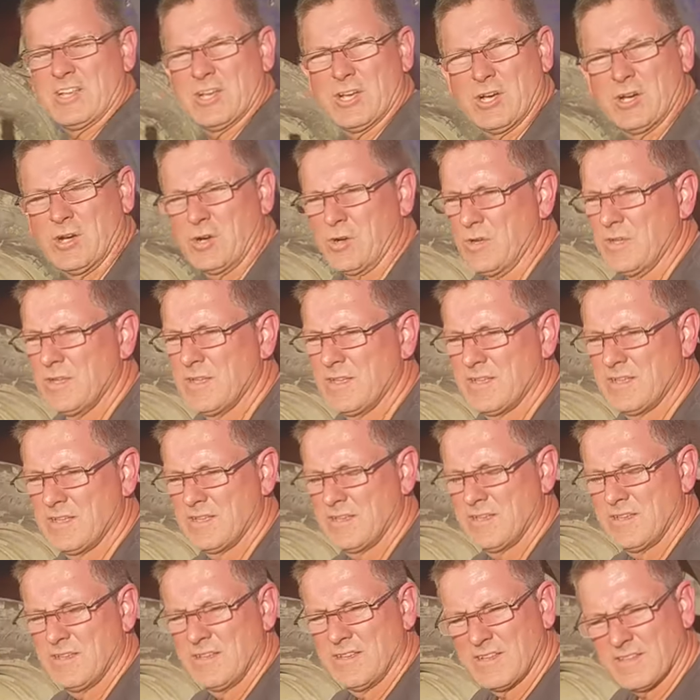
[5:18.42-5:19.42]
know
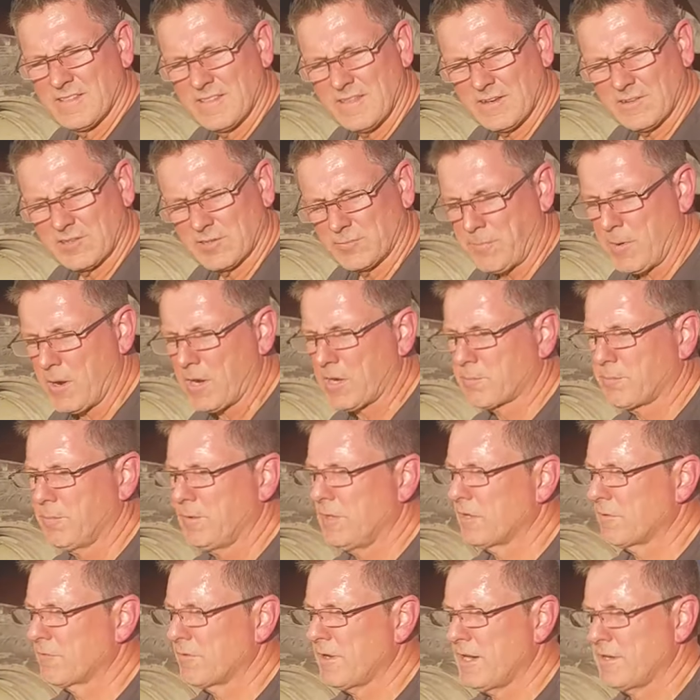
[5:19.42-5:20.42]
that a spark
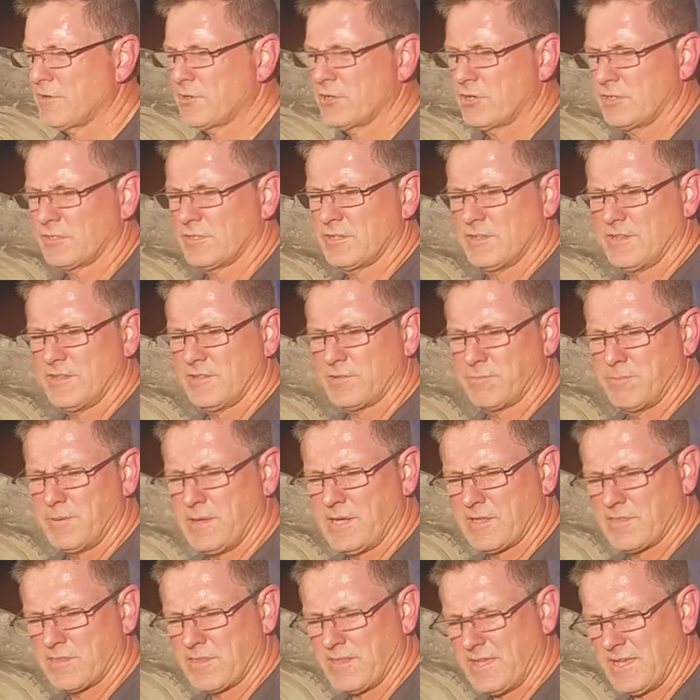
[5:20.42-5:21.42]
plug wrench hooked to this
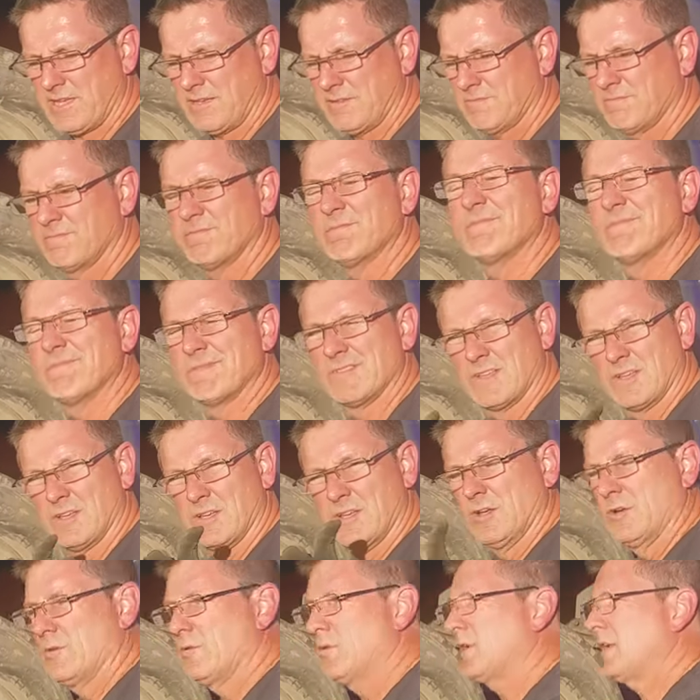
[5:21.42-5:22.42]
big thing
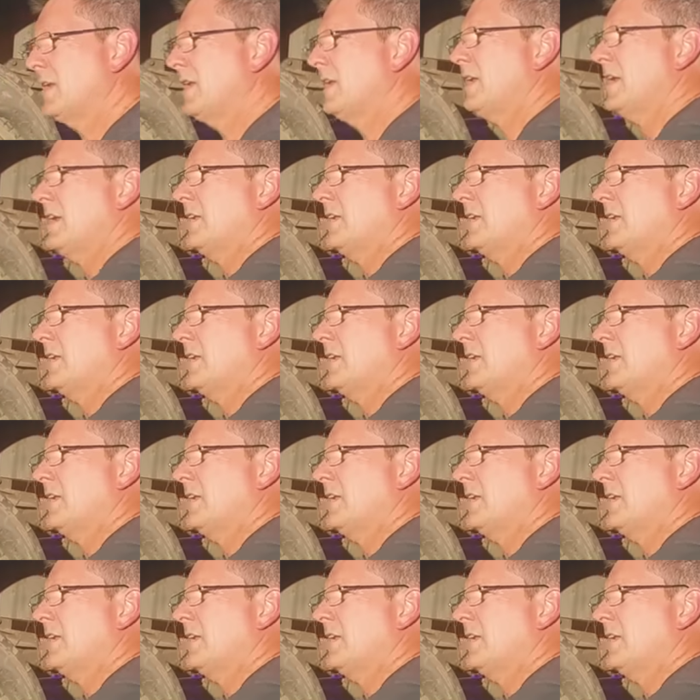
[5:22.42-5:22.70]
would get